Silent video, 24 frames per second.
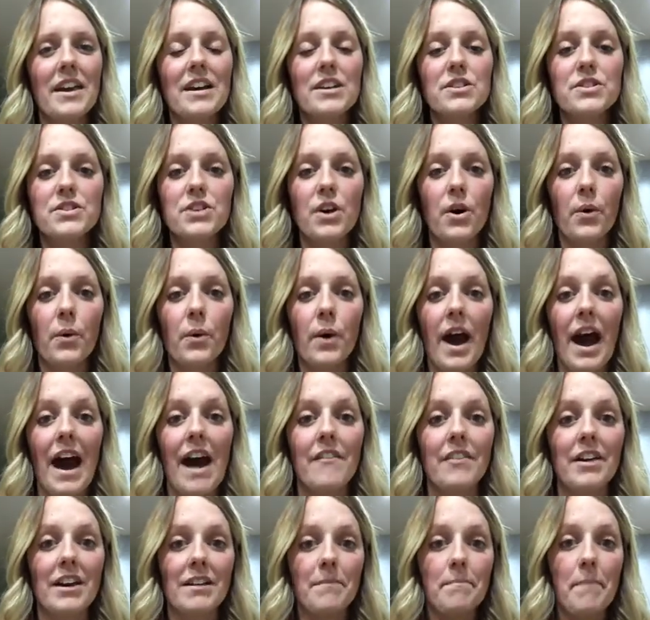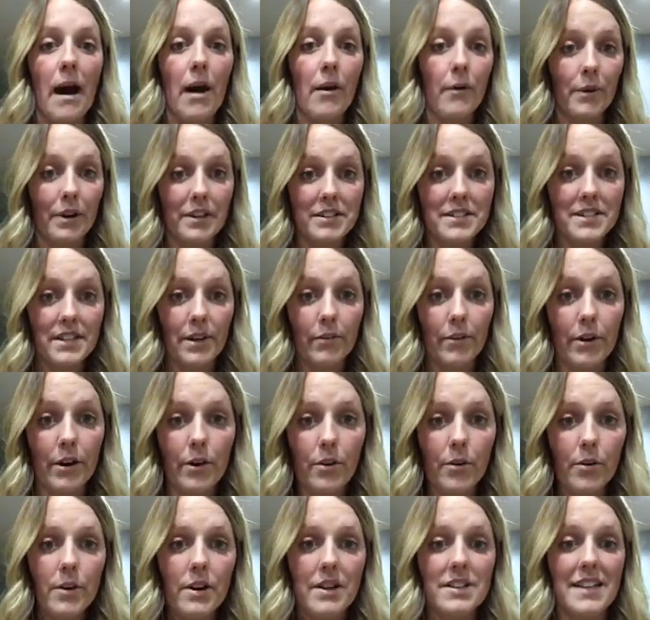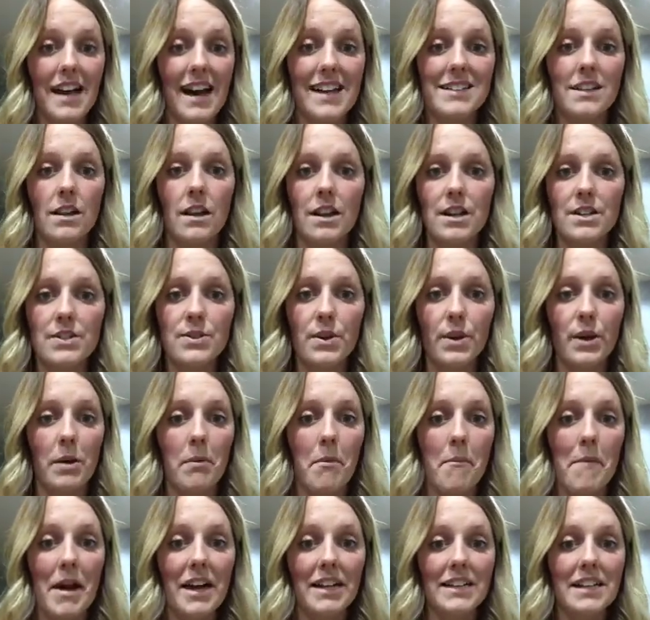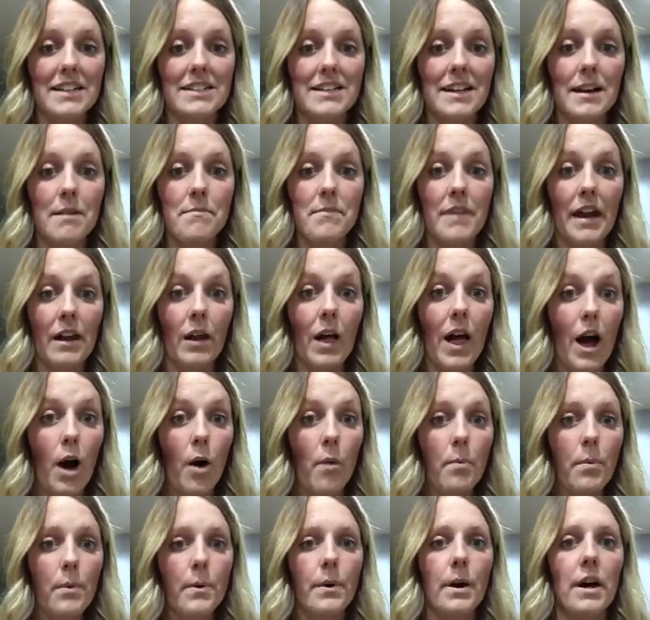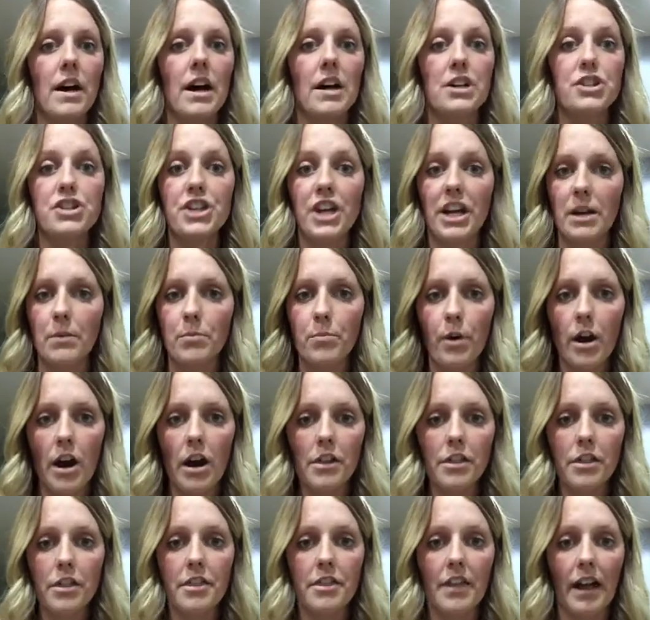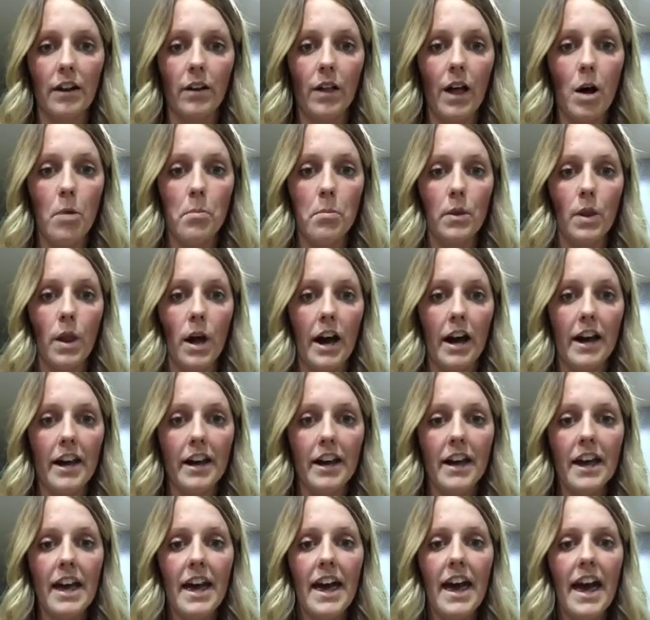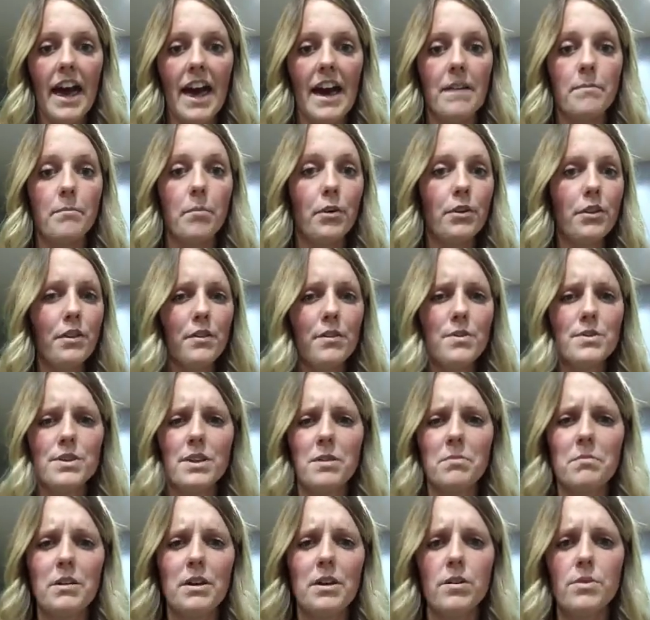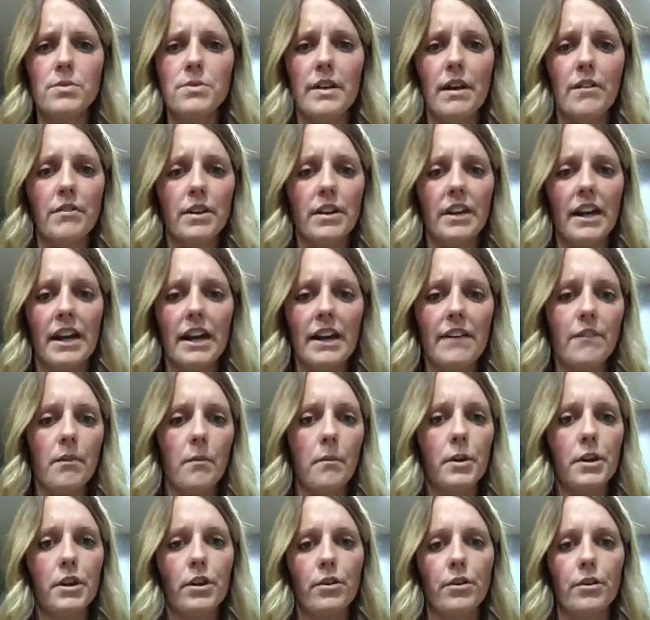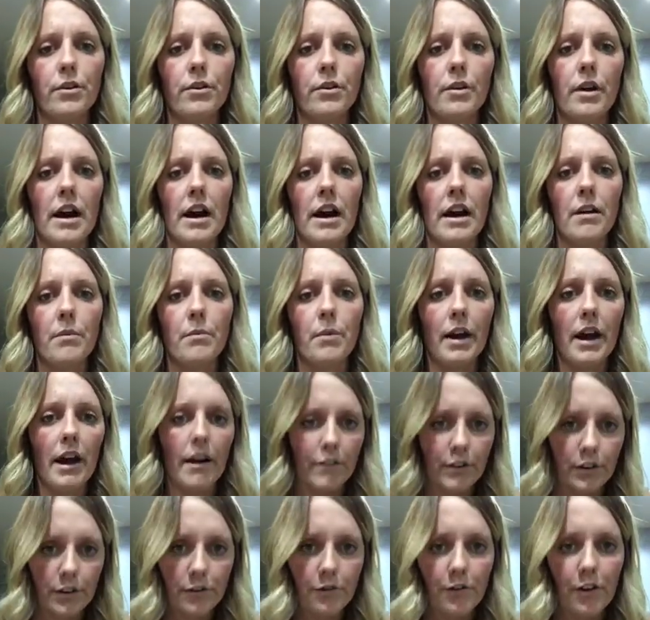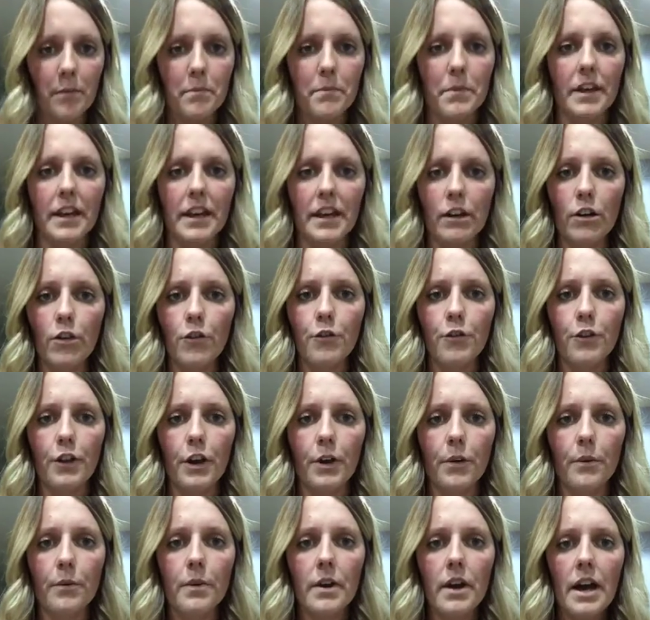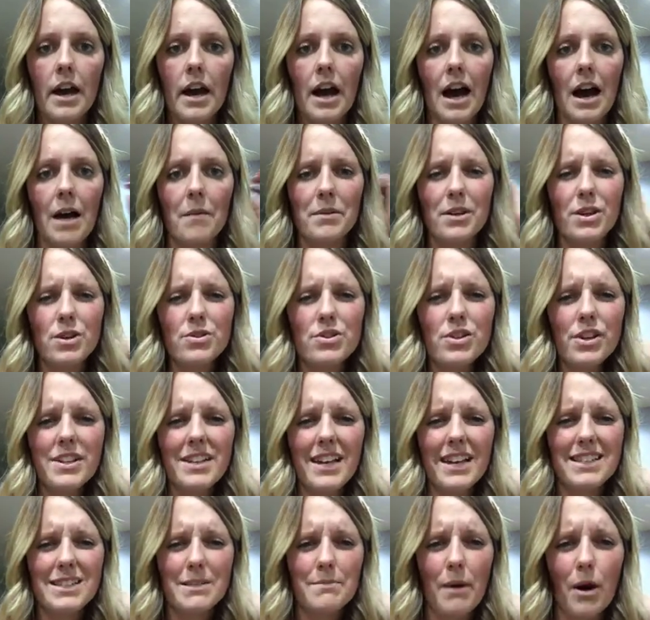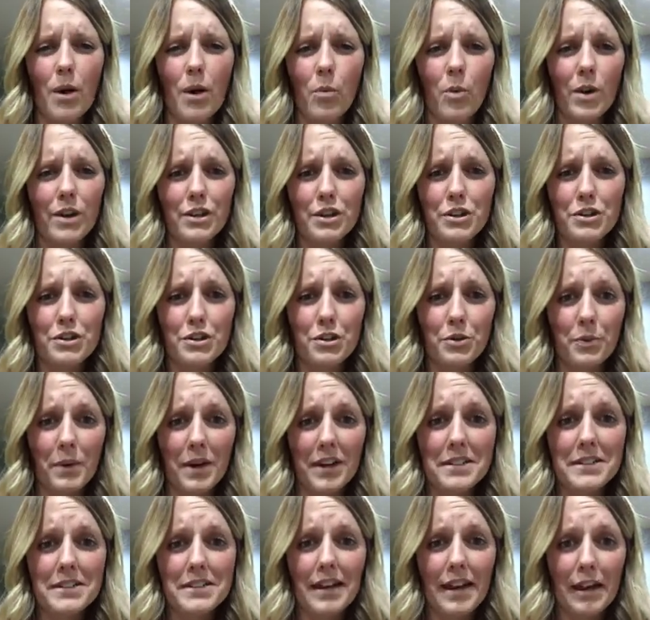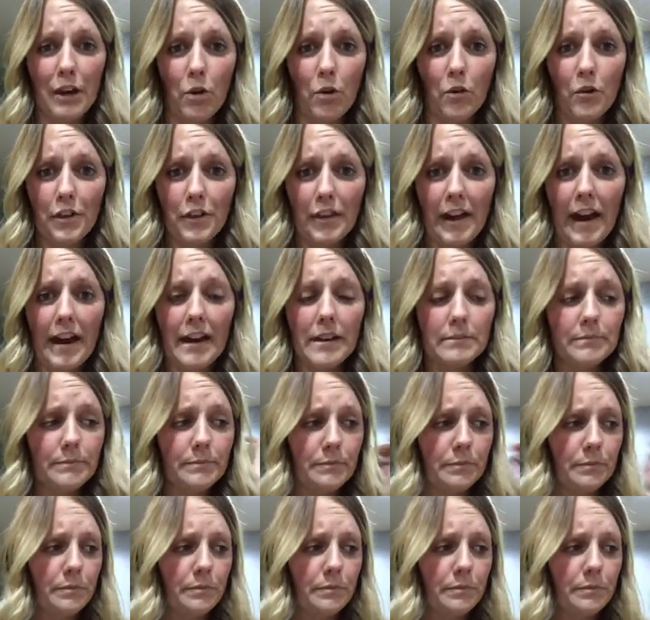So having Powerade Zero, because it has a lot of sodium and magnesium, that'll help. Chicken broth, that'll help a lot. And both of those can be used every day, even when you're recovered from the keto flu. It usually takes about 1 to 2 weeks to get over that.